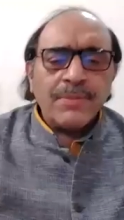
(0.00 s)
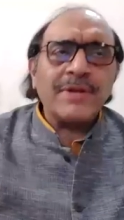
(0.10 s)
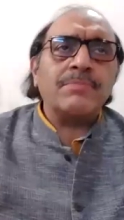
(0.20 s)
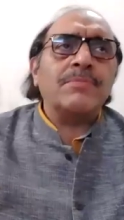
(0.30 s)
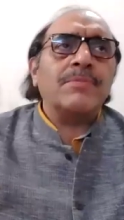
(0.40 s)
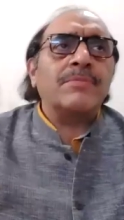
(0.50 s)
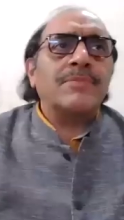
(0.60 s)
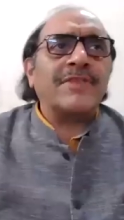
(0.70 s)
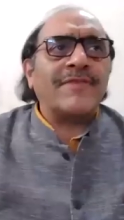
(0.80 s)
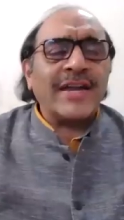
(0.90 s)

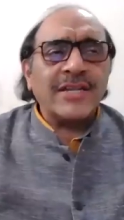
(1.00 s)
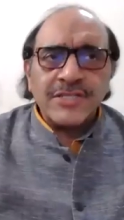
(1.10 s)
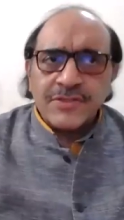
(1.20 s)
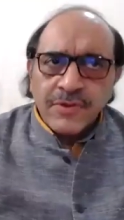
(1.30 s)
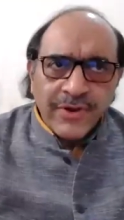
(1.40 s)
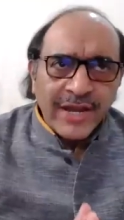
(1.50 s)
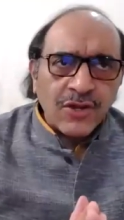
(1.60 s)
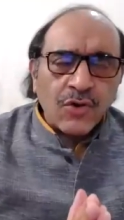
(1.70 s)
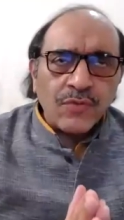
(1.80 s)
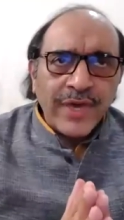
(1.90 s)
But the fact is, right
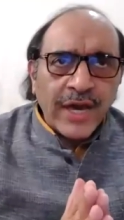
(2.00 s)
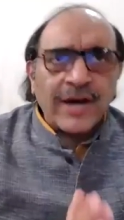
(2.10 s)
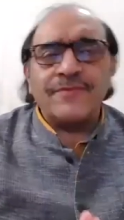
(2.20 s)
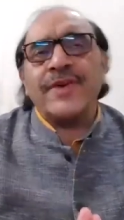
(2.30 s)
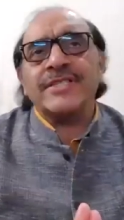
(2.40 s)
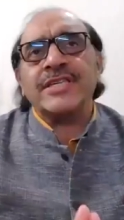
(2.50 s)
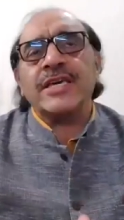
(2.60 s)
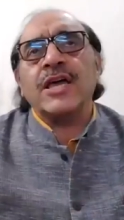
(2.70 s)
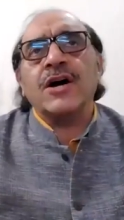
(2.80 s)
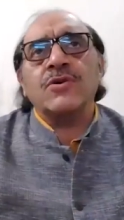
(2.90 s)
now, we are
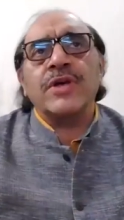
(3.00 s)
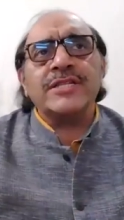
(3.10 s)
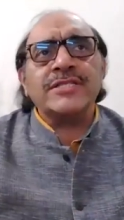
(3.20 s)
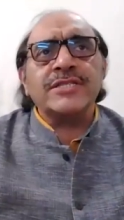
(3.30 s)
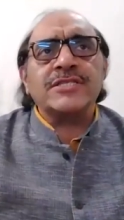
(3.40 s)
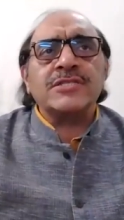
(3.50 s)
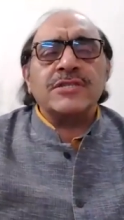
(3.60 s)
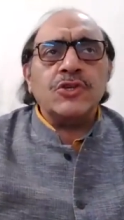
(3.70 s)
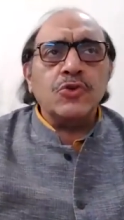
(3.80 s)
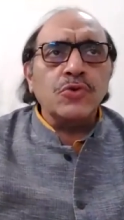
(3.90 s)
facing now, it's
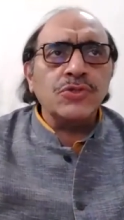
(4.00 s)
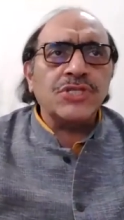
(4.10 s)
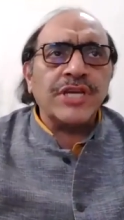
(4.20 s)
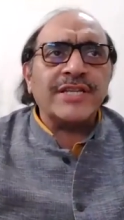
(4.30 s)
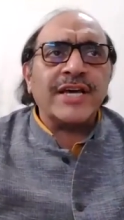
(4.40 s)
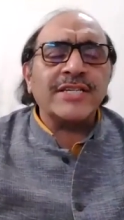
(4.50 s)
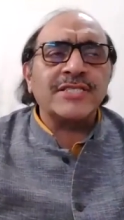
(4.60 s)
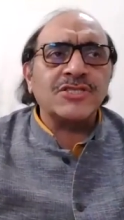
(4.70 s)
huge, it has